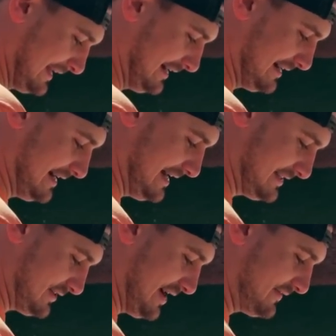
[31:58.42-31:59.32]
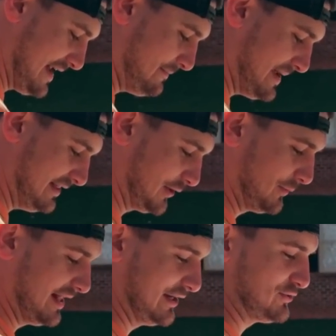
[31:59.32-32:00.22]
all right, so I've got Baylor
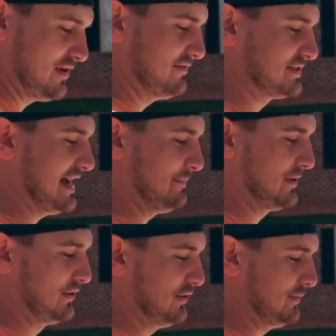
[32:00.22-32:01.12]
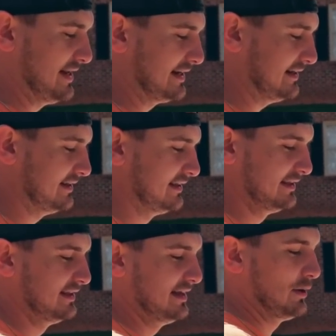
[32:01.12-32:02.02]
winning, Trevor's got Purdue winning.
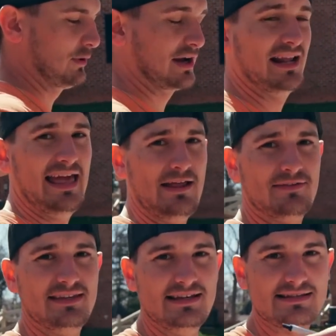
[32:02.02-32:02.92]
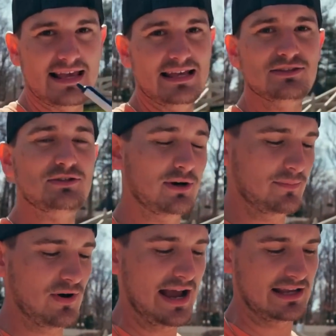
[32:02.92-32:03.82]
We're gonna enter these into our
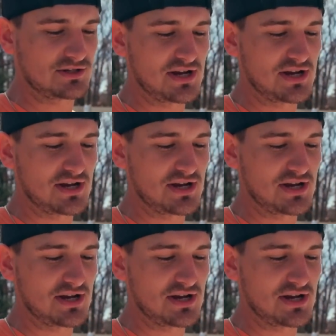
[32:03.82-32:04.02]
bracket